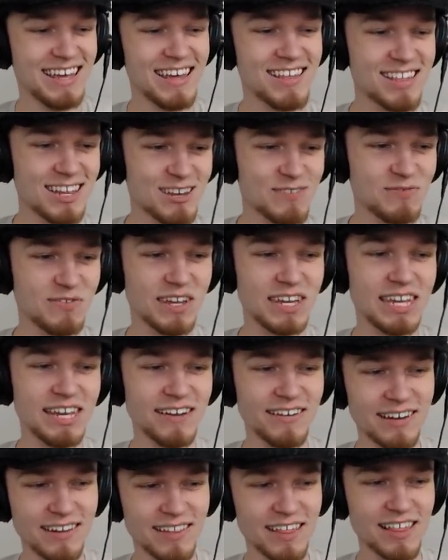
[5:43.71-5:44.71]
Isn't it fun
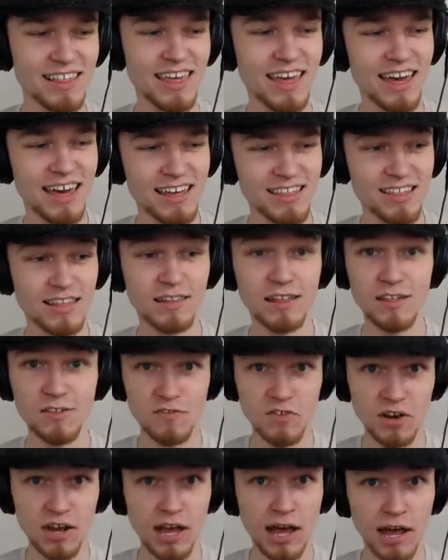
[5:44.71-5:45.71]
hearing this, guys? At least
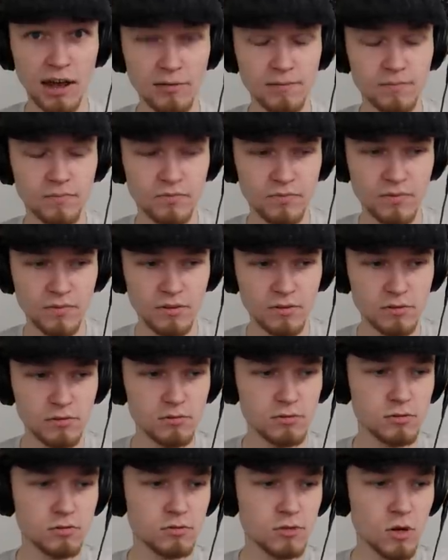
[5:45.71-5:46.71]
for now.
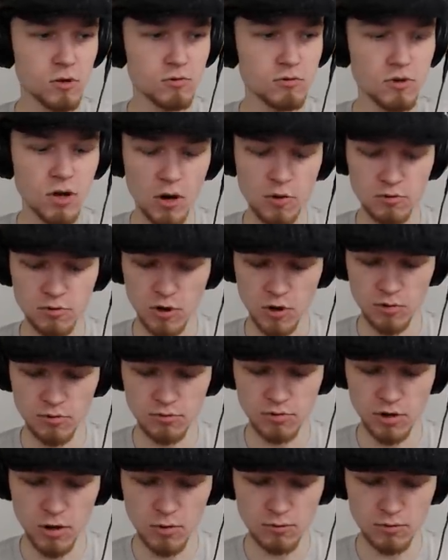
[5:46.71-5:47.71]
Do do do
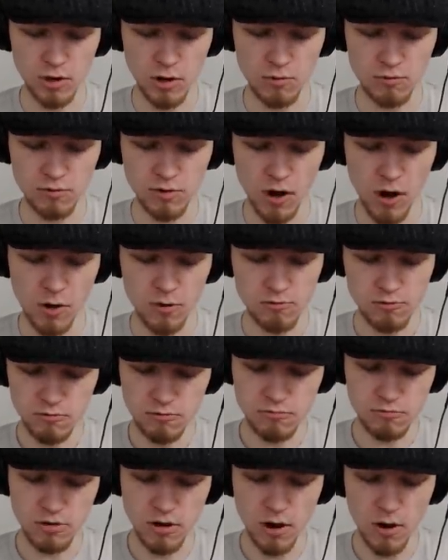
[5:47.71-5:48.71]
do do do
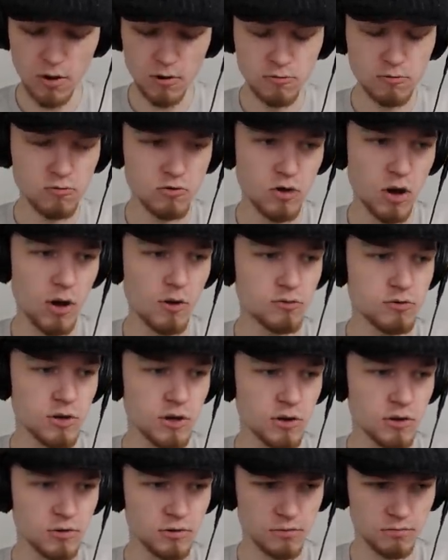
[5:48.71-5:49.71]
do do
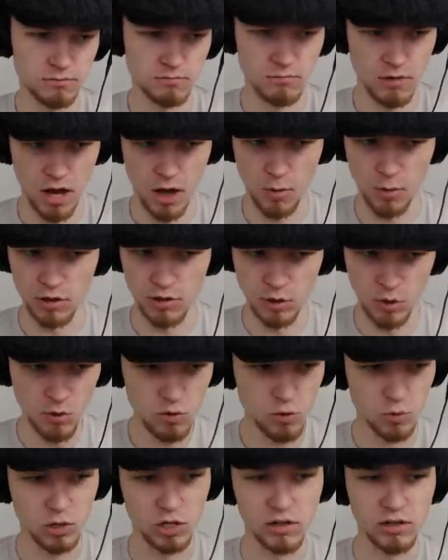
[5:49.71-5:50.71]
do. How
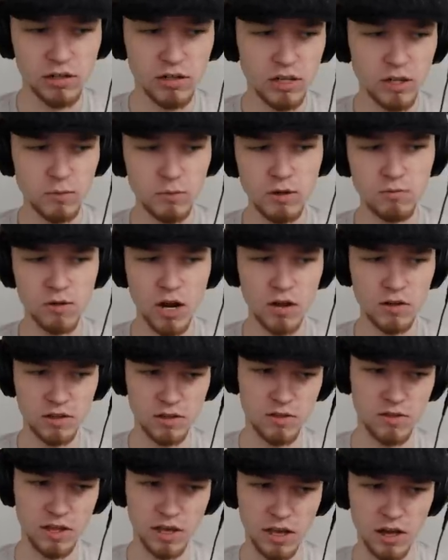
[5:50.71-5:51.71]
unusual. We
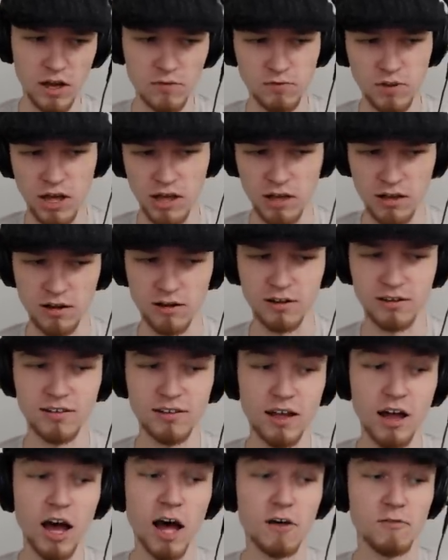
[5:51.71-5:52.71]
rarely see offline or
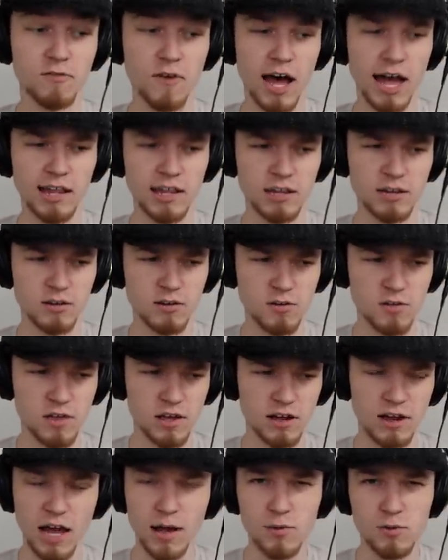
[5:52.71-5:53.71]
off-islanders
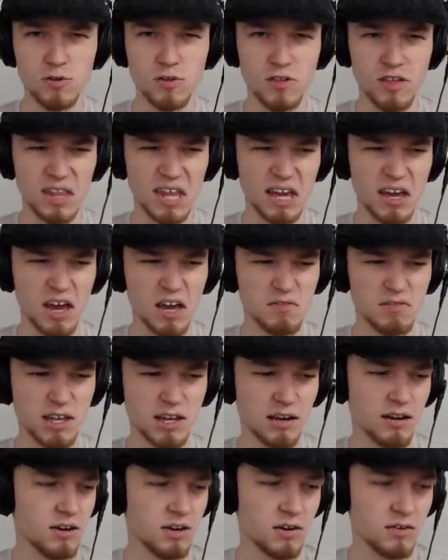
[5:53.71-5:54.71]
here. I would just say like offline.
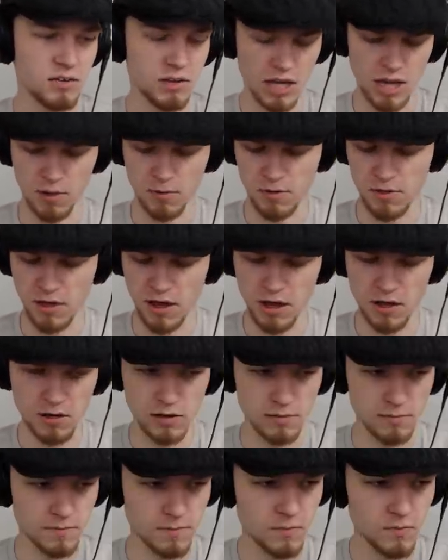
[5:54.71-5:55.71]
I don't know. Outsider.